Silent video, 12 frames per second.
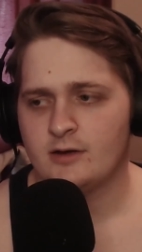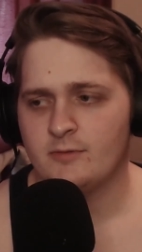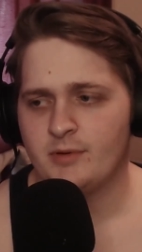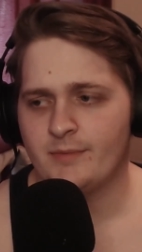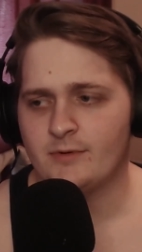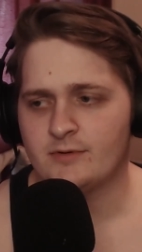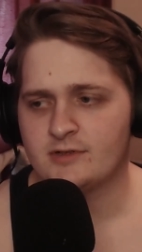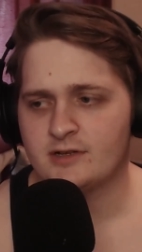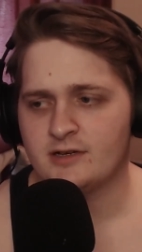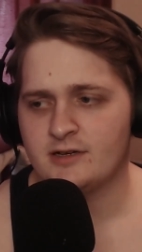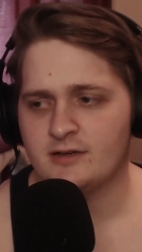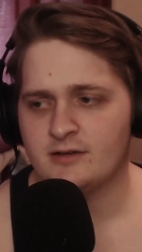people
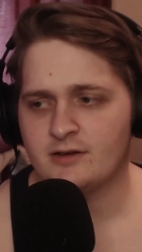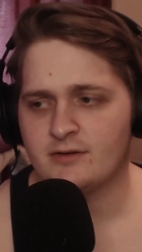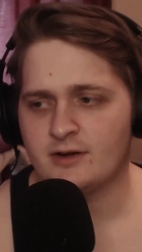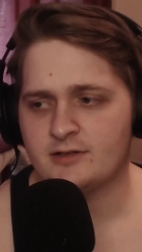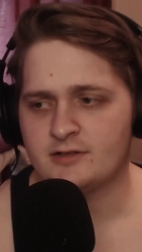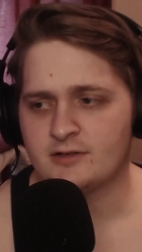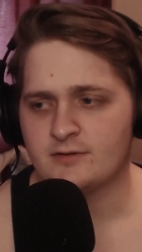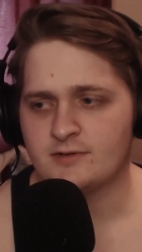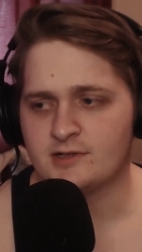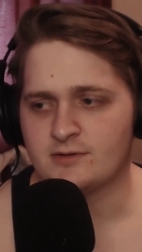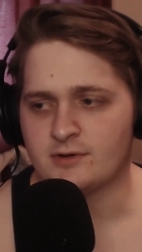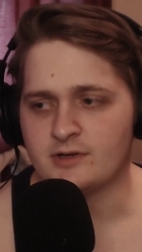say the grass is
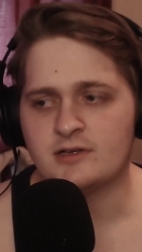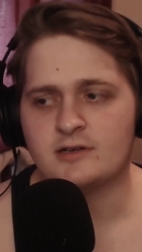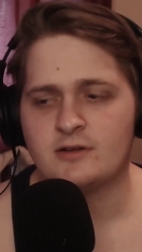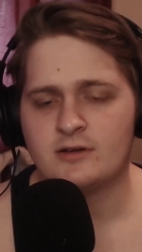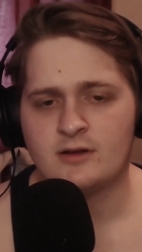always greener.